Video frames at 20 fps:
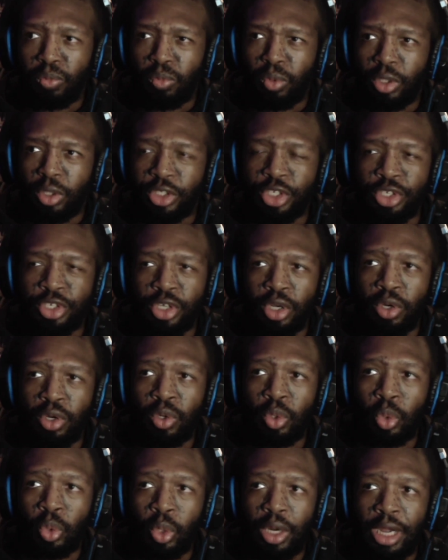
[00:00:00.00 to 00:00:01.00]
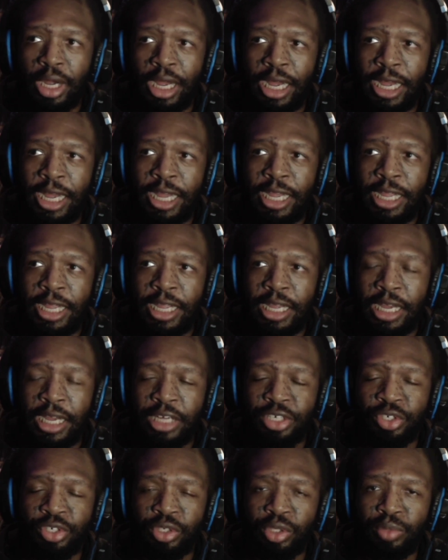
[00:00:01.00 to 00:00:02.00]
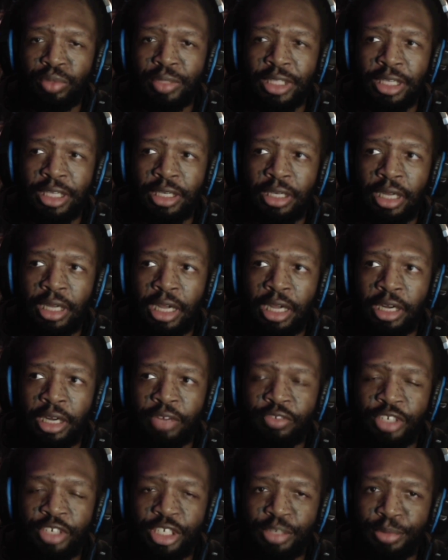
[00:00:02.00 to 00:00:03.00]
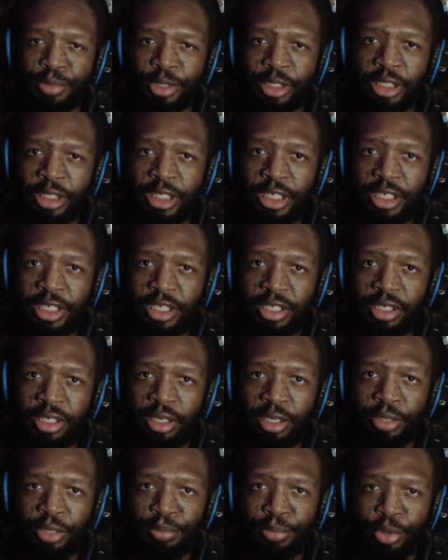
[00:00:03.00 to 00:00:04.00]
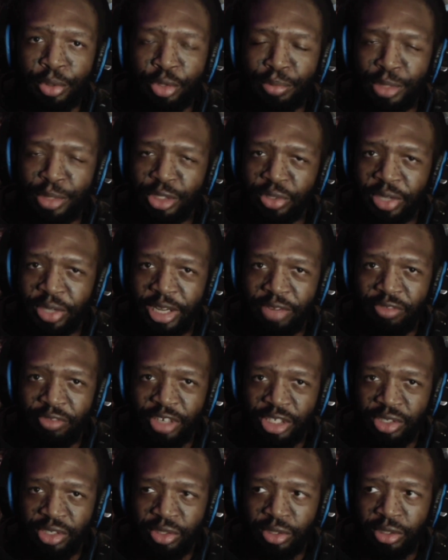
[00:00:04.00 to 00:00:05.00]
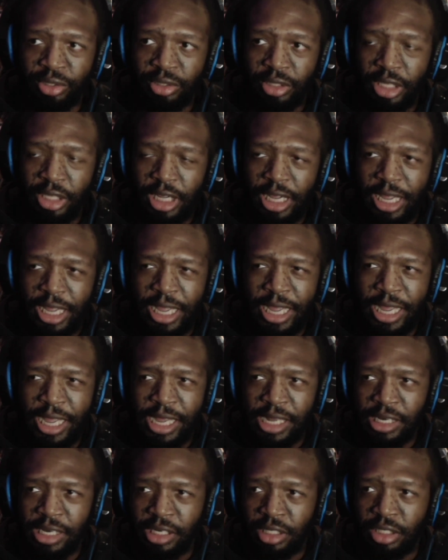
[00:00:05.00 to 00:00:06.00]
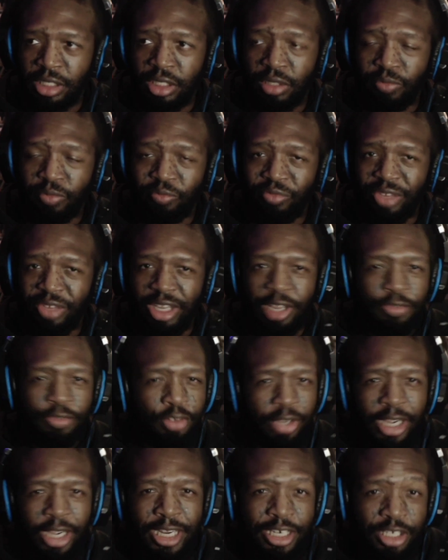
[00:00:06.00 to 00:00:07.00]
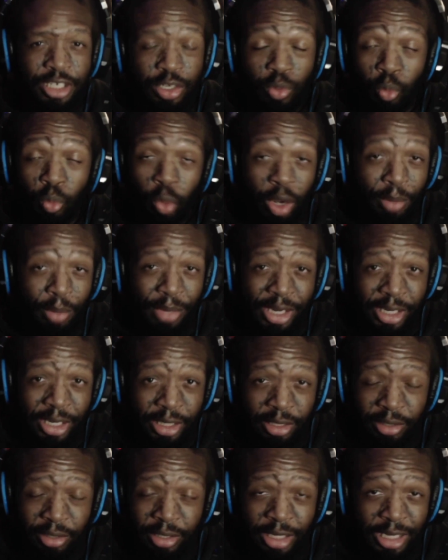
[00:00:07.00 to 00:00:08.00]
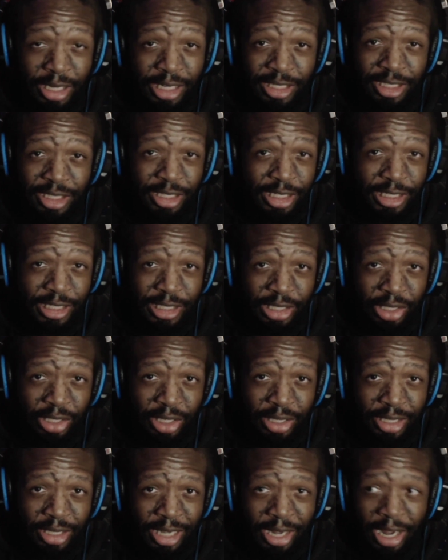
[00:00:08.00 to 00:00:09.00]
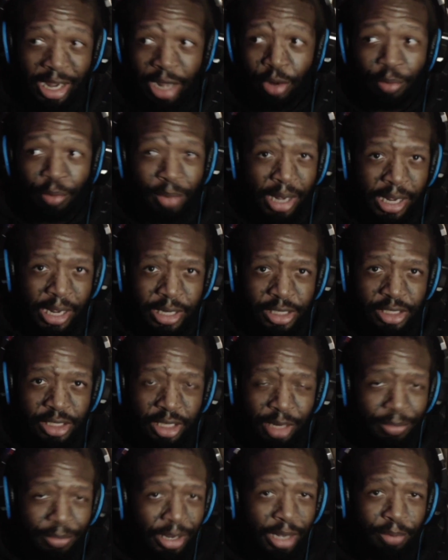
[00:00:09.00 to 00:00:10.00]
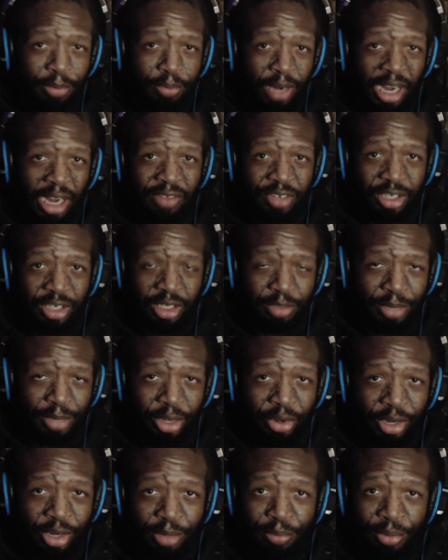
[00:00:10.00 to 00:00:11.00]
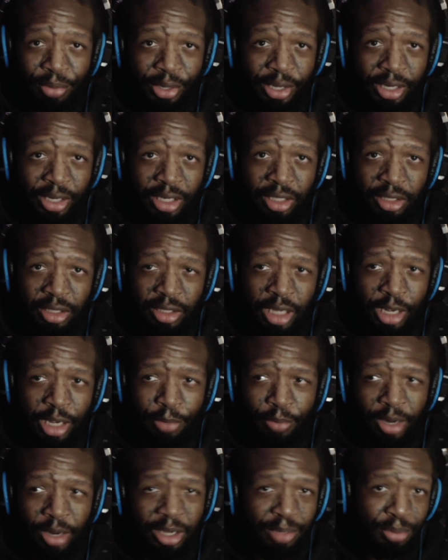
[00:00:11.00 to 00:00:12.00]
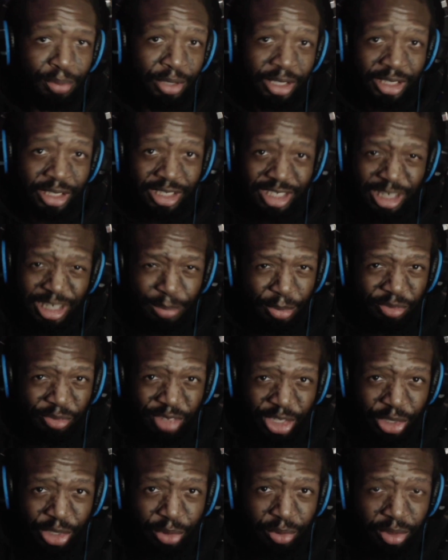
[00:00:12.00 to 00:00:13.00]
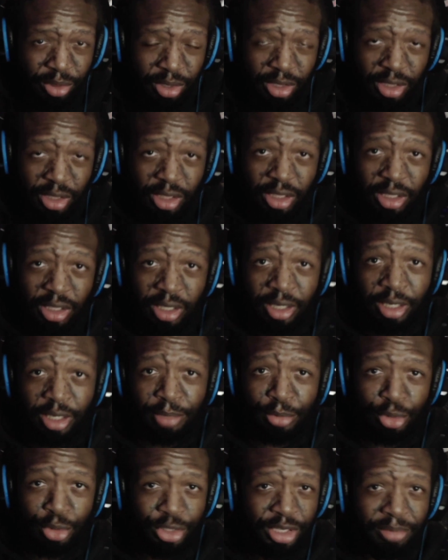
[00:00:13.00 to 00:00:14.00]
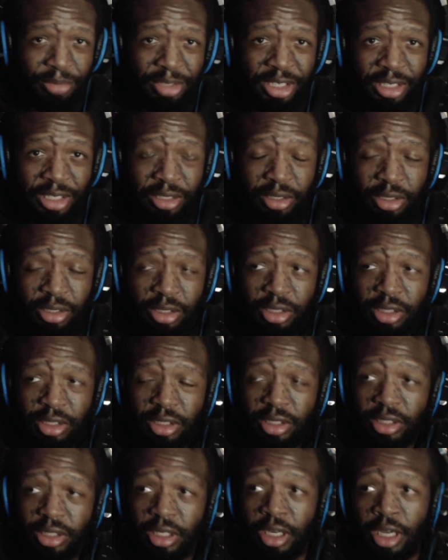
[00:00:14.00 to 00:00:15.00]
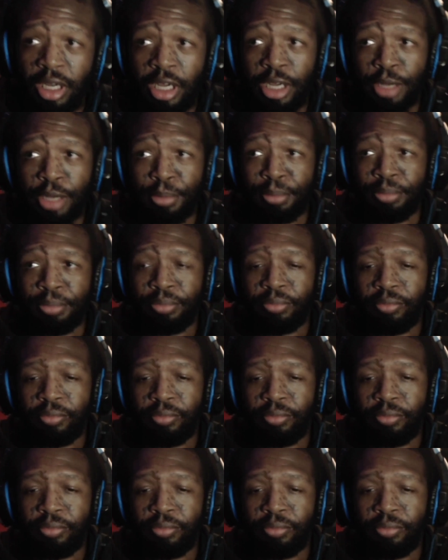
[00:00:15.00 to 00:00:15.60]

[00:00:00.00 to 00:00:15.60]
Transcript: so I, I struggle with a lot of disabilities, um, both mental and physical. And if you guys want me to get into detail on that, I don't mind. I'm not private about it, but I'll probably put it in a separate video, um, or something. Um,